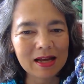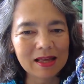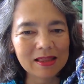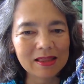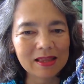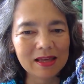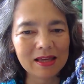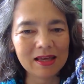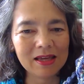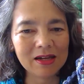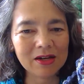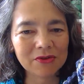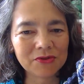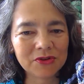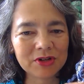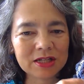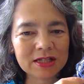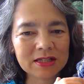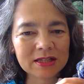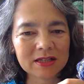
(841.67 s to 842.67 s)
and the
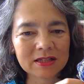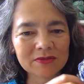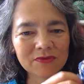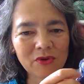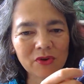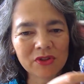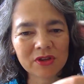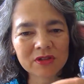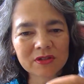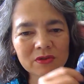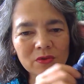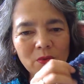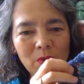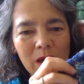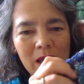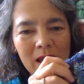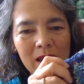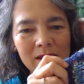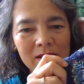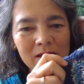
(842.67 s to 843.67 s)
increases for the
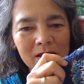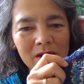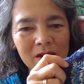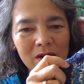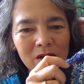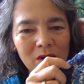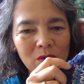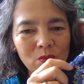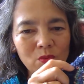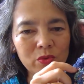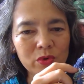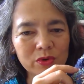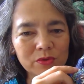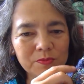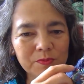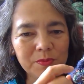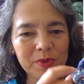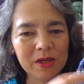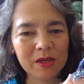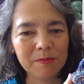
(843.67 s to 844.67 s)
square
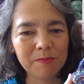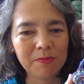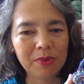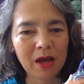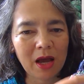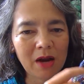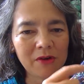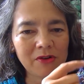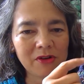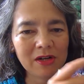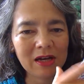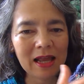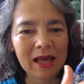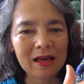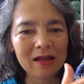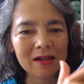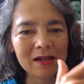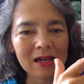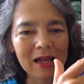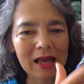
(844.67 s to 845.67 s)
would be
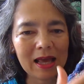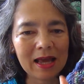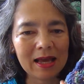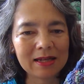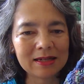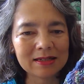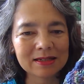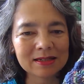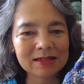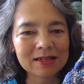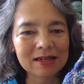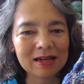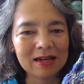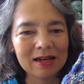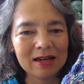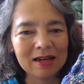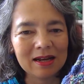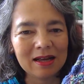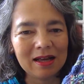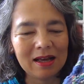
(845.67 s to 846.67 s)
parallel, and
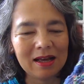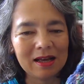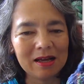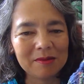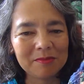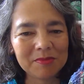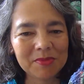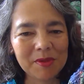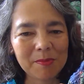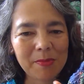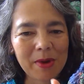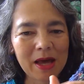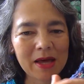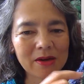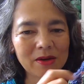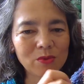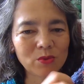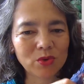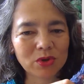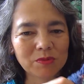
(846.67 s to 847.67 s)
the
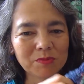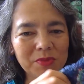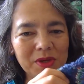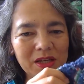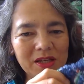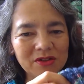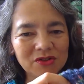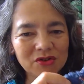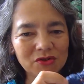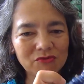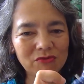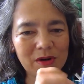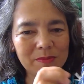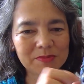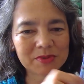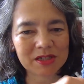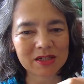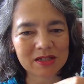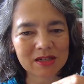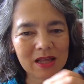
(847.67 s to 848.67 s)
pattern wouldn't be
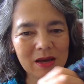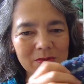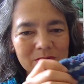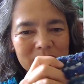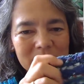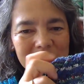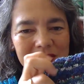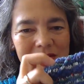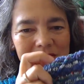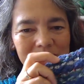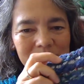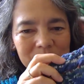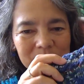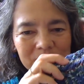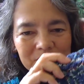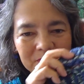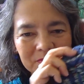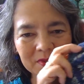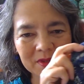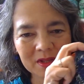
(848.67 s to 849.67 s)
interrupted. That was
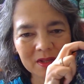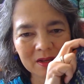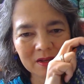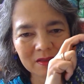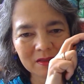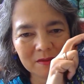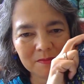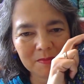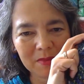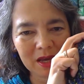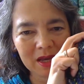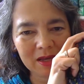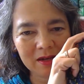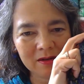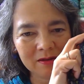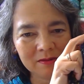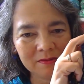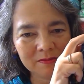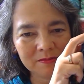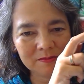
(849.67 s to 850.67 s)
the
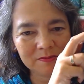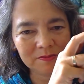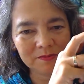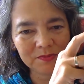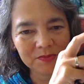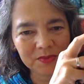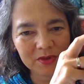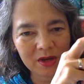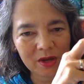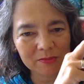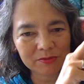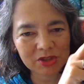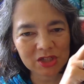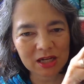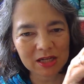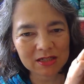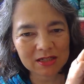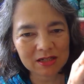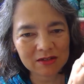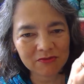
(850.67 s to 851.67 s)
main
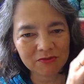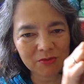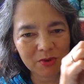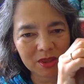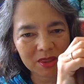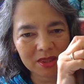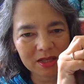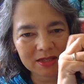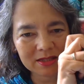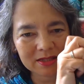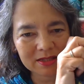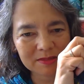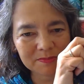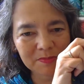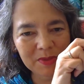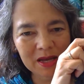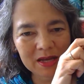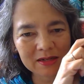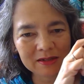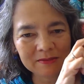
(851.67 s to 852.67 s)
objective with this
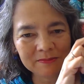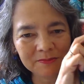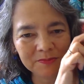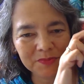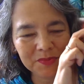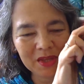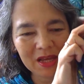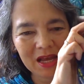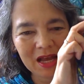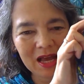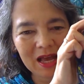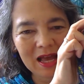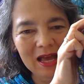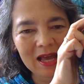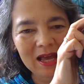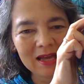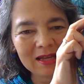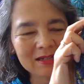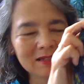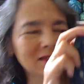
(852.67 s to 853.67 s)
pattern.
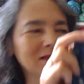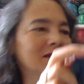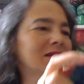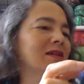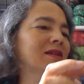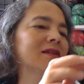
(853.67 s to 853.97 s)
And